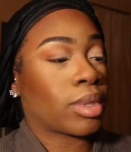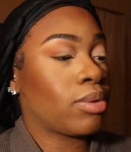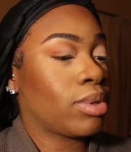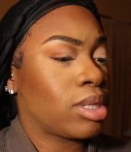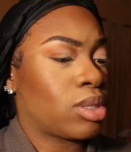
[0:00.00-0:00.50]
I
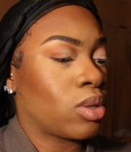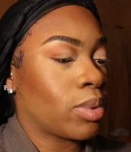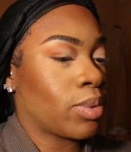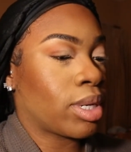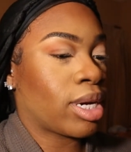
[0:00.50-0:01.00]
really don't be
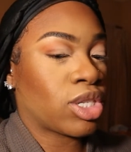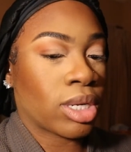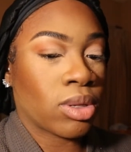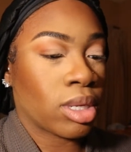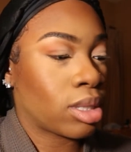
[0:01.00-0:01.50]
wearing
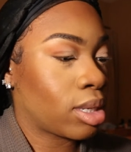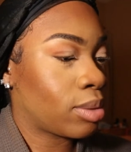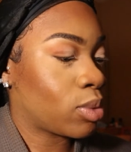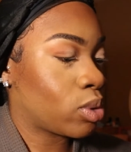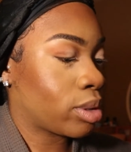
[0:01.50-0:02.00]
eyeshadow like that
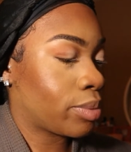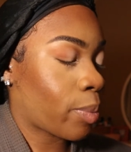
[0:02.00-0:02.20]
anymore.